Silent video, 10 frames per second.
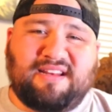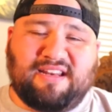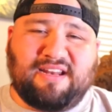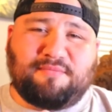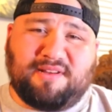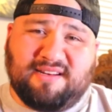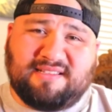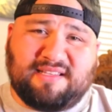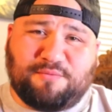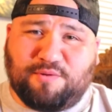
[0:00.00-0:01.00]
and I'm going to
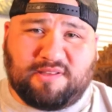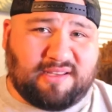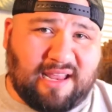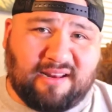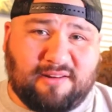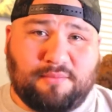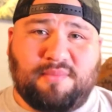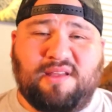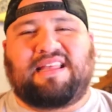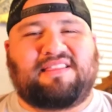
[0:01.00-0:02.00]
stick with the Kingdom.
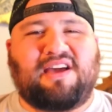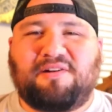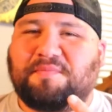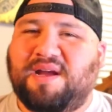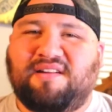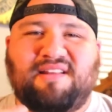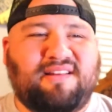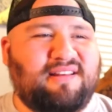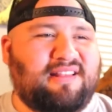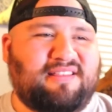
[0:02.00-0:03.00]
I thought about it.